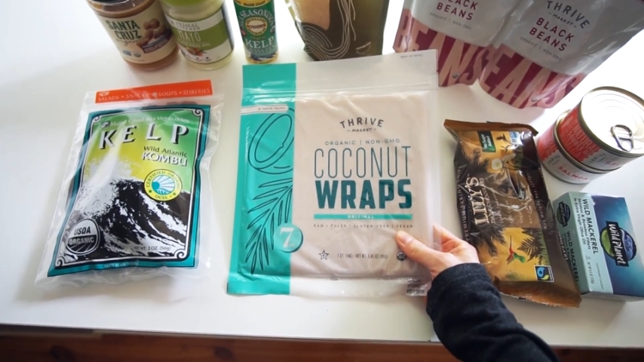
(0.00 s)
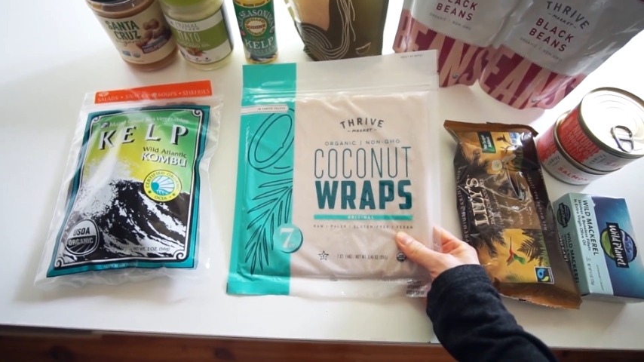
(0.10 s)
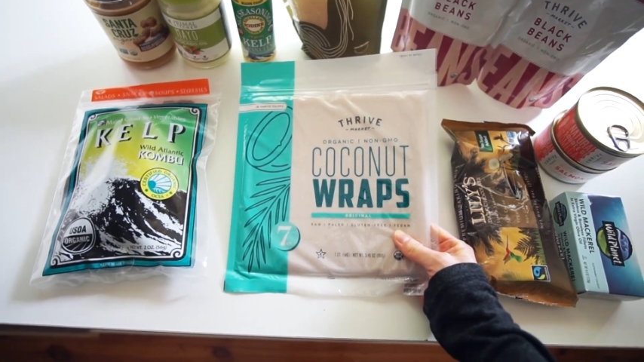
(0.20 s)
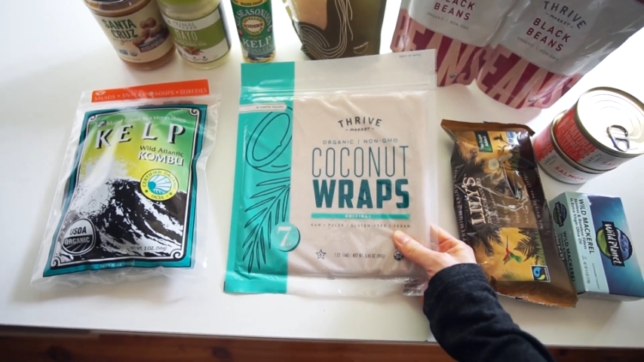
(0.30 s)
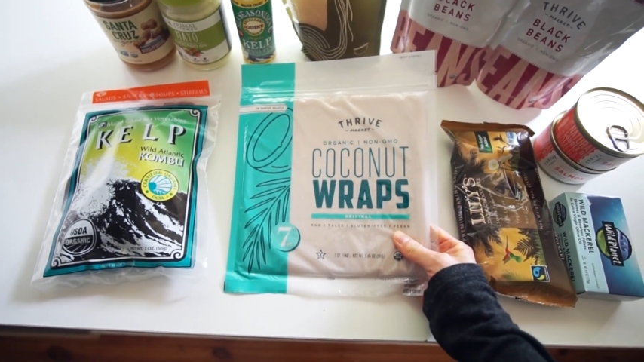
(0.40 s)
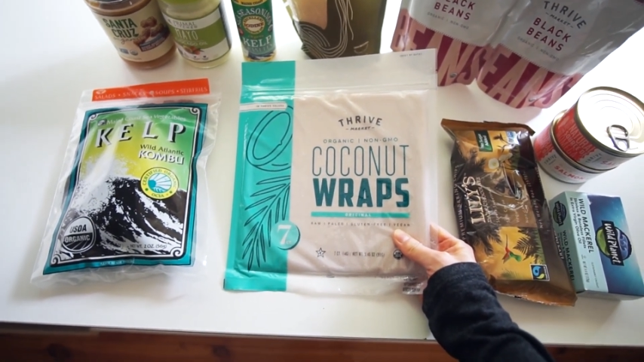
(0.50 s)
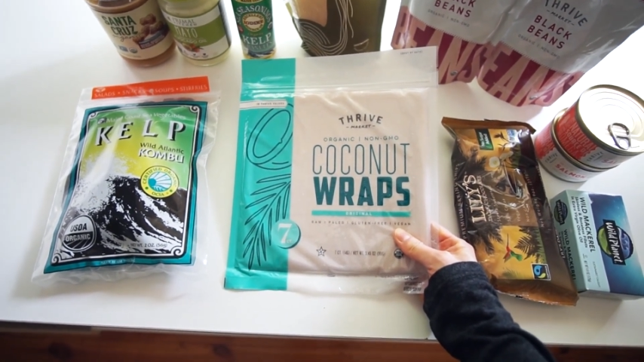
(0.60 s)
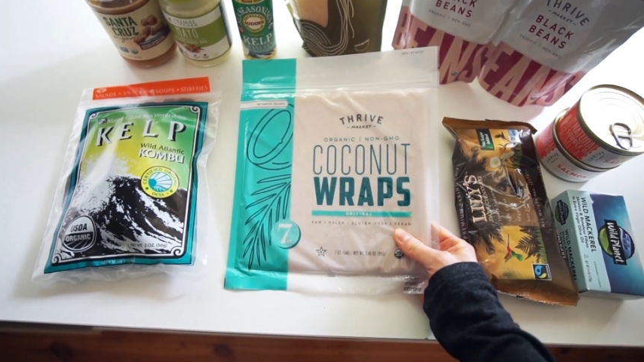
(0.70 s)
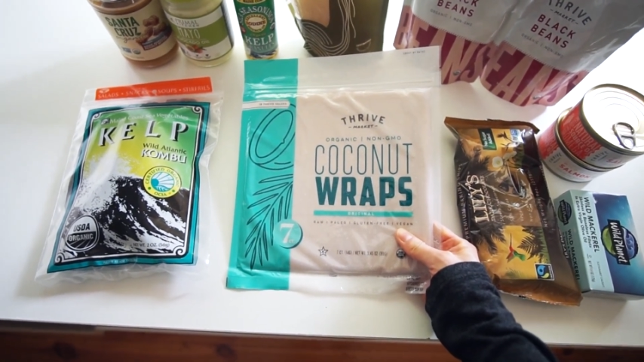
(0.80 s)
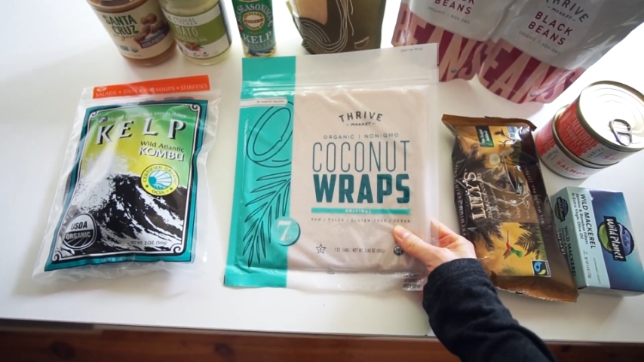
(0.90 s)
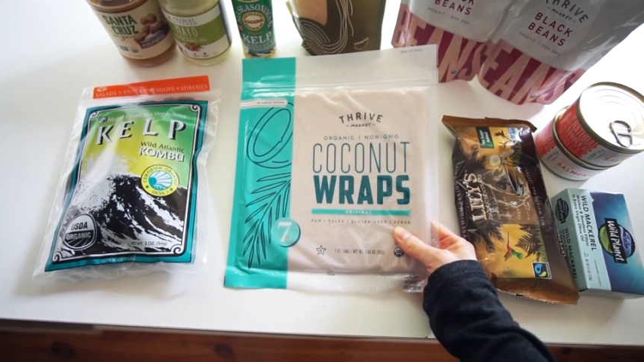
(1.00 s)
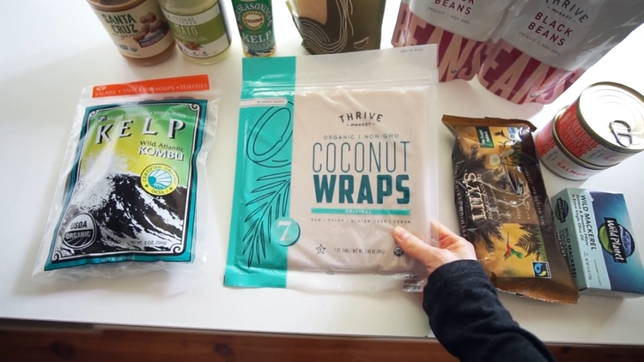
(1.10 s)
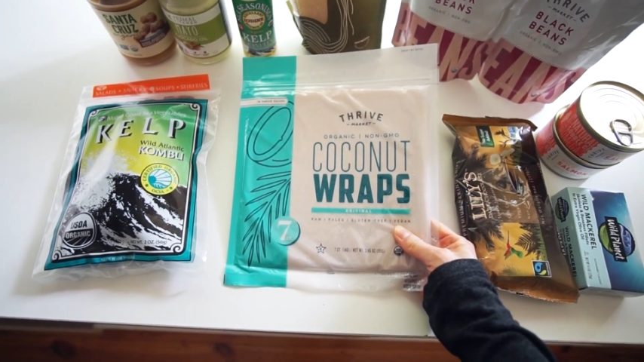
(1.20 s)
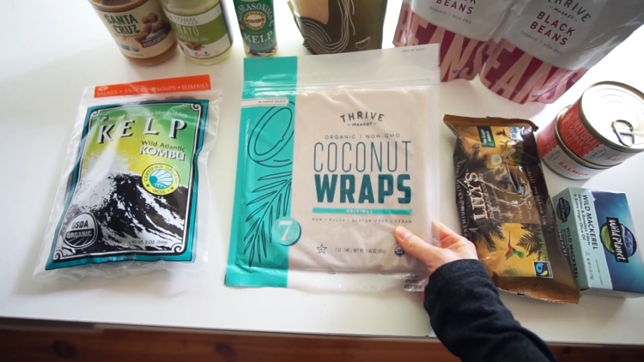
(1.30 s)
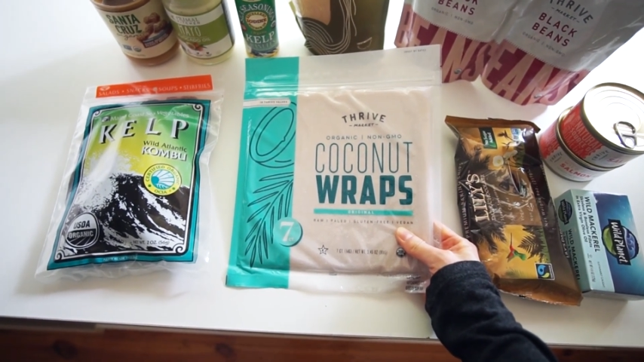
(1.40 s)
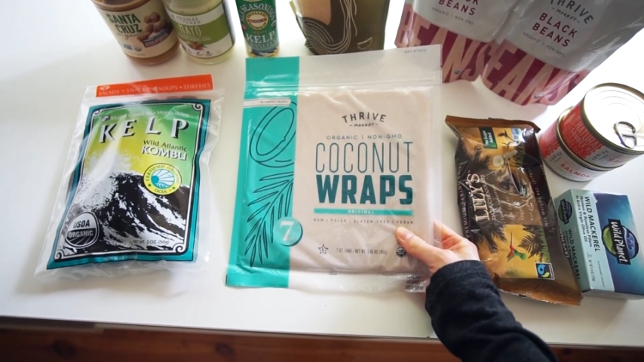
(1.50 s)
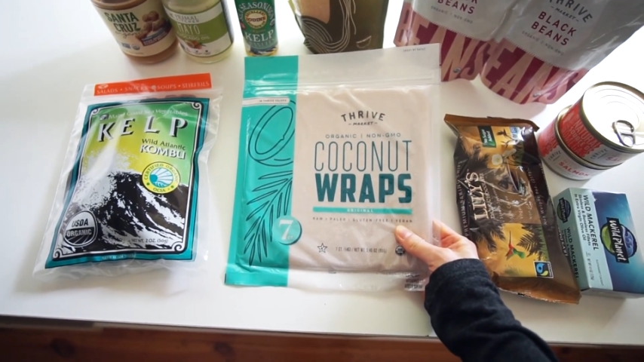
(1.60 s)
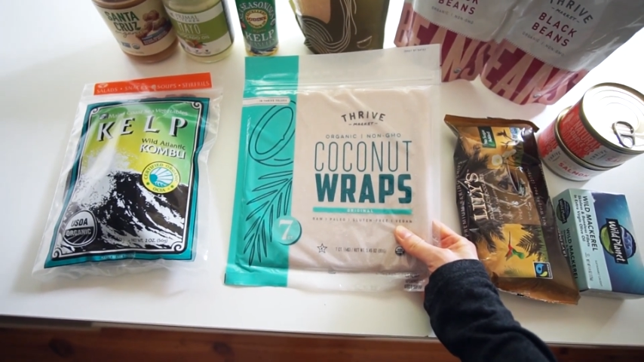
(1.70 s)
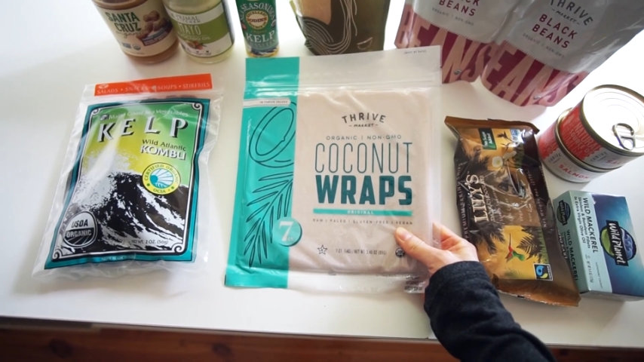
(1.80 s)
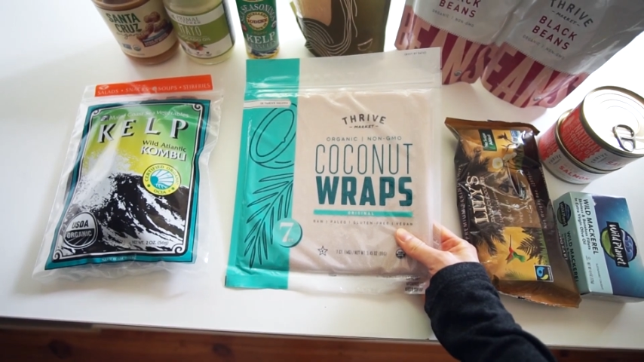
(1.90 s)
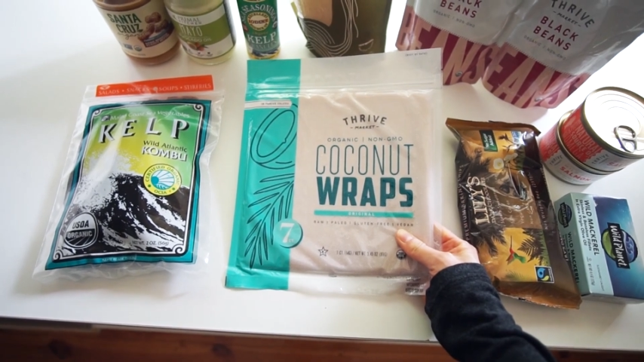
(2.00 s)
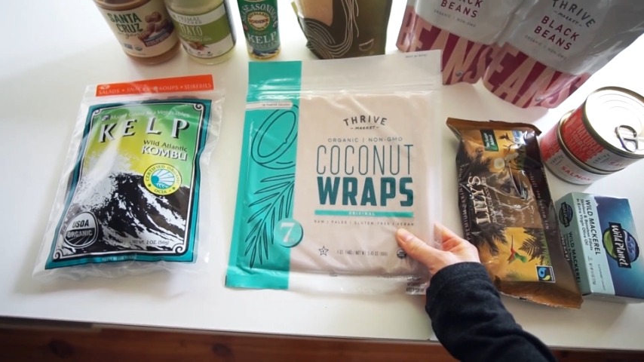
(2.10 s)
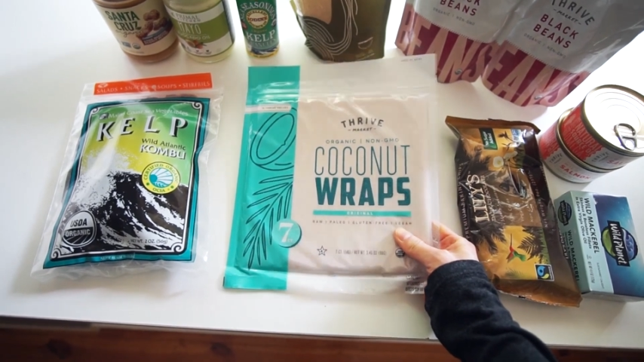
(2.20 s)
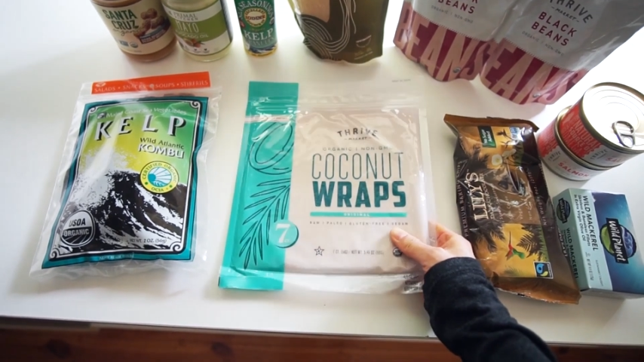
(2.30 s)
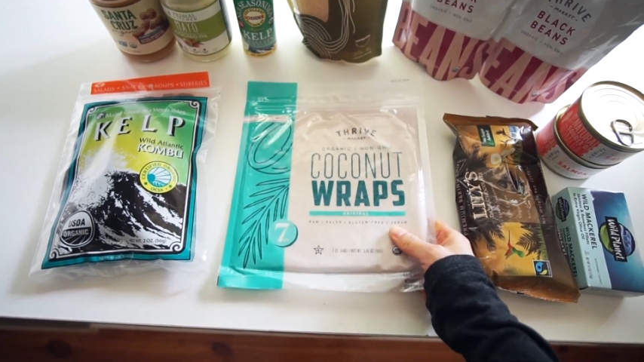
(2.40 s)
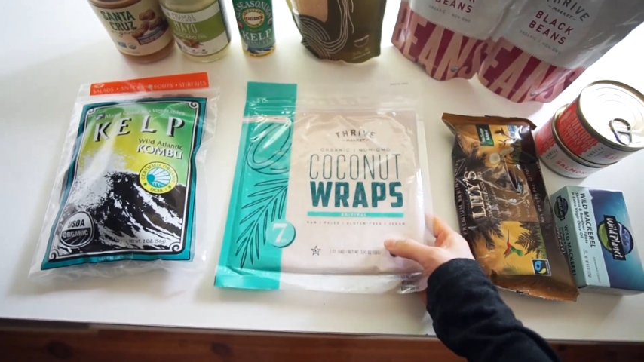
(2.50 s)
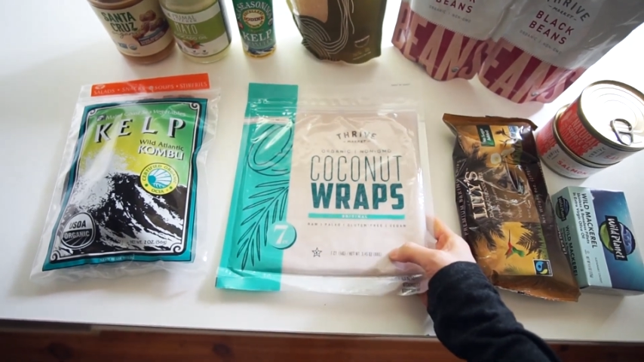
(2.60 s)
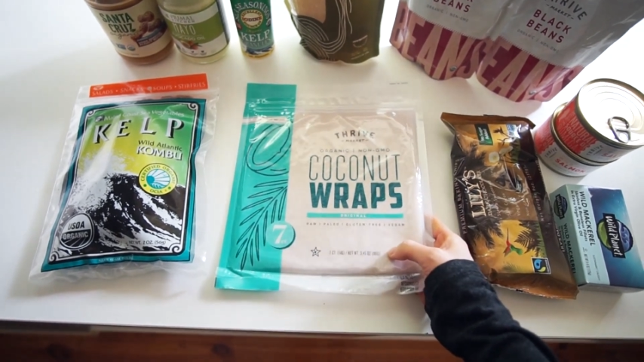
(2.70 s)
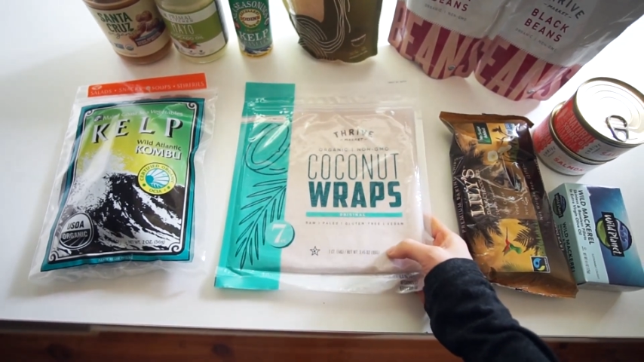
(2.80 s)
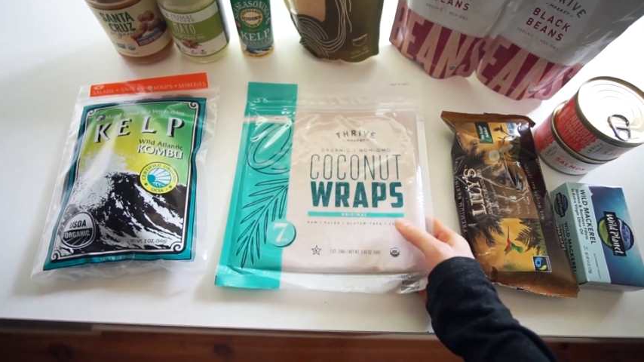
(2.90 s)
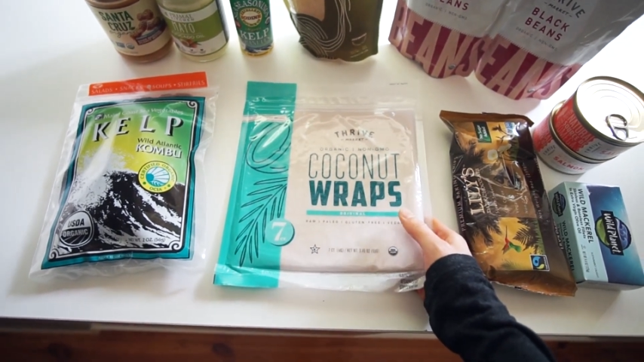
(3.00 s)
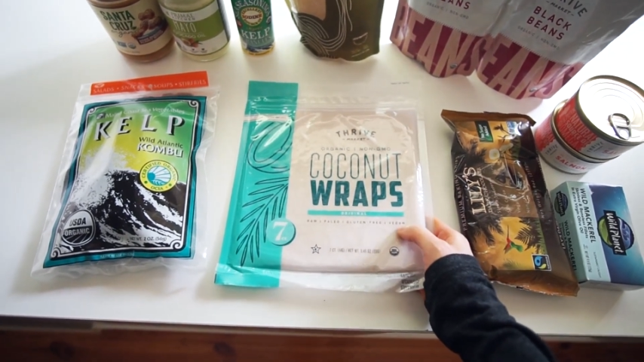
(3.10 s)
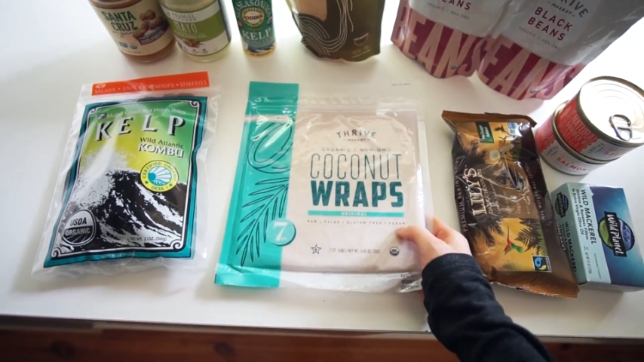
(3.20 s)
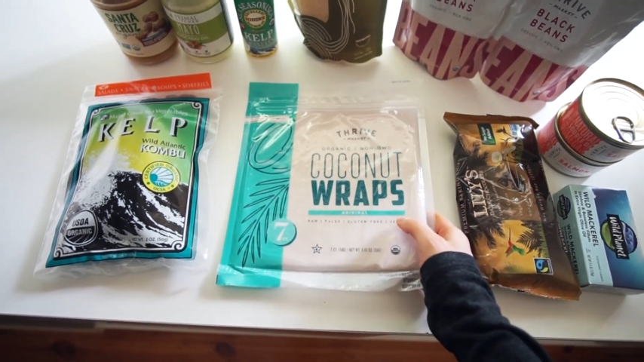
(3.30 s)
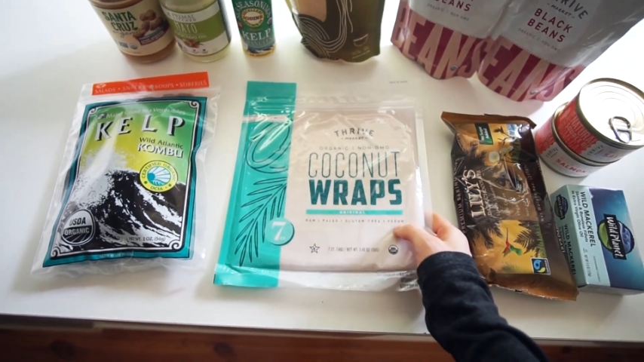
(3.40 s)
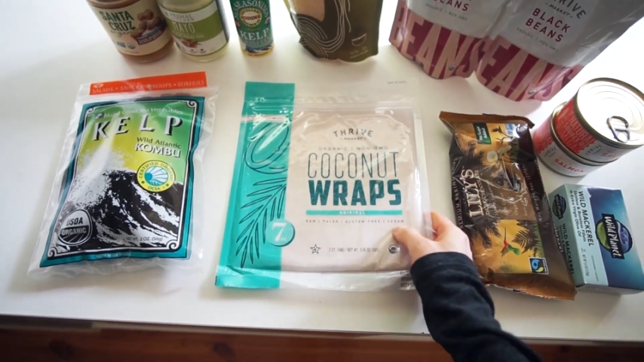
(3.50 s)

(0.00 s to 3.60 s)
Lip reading: Nobody's mouth can be seen.